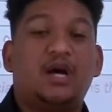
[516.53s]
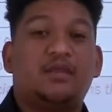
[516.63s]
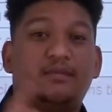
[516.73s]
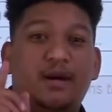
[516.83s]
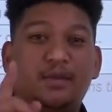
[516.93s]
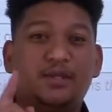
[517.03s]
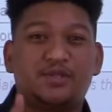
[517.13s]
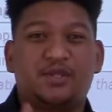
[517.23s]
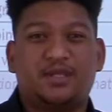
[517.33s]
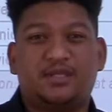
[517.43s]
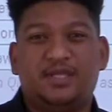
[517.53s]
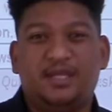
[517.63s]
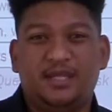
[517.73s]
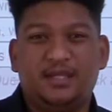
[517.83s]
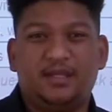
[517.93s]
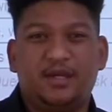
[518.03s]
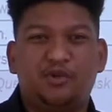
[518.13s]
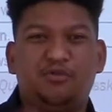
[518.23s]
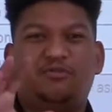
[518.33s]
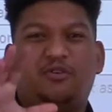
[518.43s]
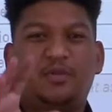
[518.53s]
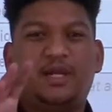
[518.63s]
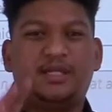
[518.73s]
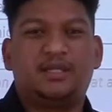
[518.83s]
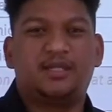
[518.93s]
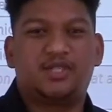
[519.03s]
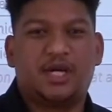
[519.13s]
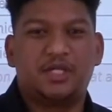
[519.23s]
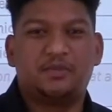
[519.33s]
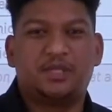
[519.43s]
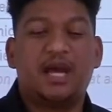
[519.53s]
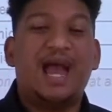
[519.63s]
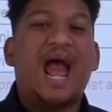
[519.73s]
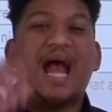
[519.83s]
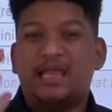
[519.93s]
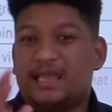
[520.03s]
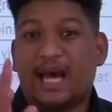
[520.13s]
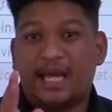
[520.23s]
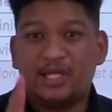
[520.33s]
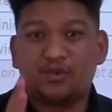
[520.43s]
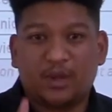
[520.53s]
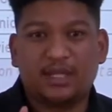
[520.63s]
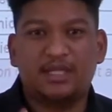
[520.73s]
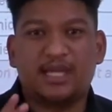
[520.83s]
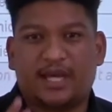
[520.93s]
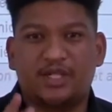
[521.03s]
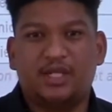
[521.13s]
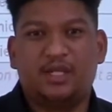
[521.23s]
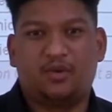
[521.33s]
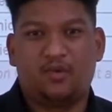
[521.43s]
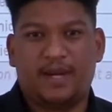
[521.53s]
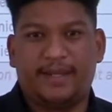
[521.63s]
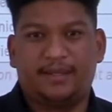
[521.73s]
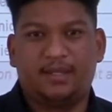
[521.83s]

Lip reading: The moment you started reading, you formulated a judgment, and that is what is actually required.